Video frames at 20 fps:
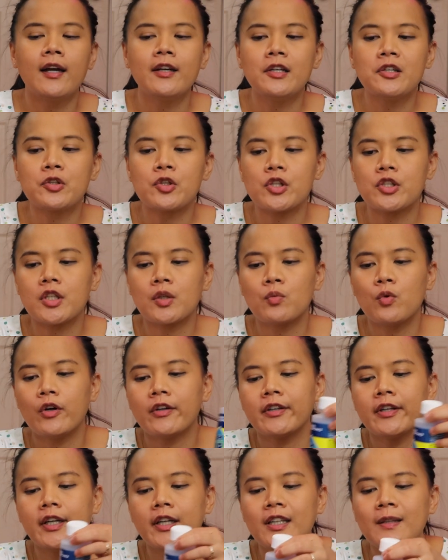nutrition
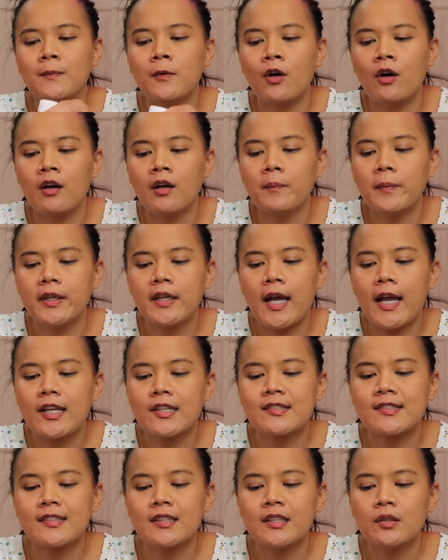water anymore, but I
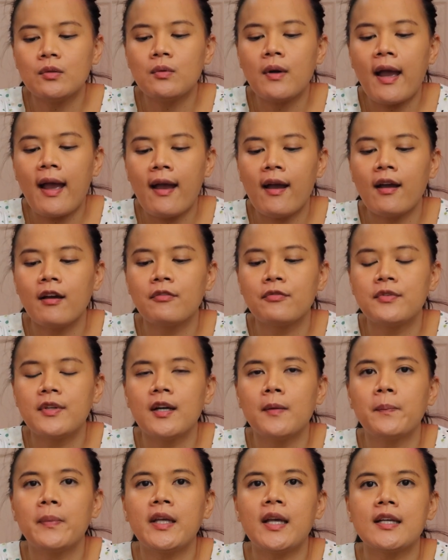still have
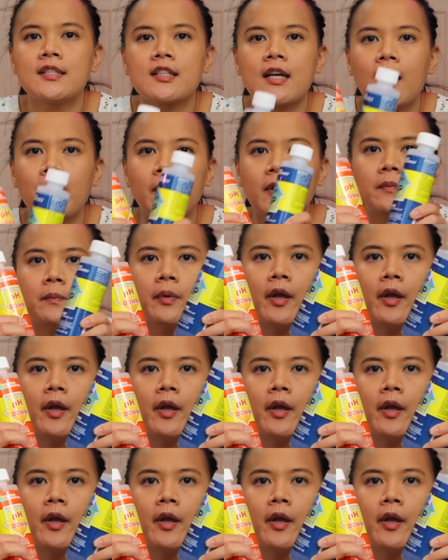the pH up and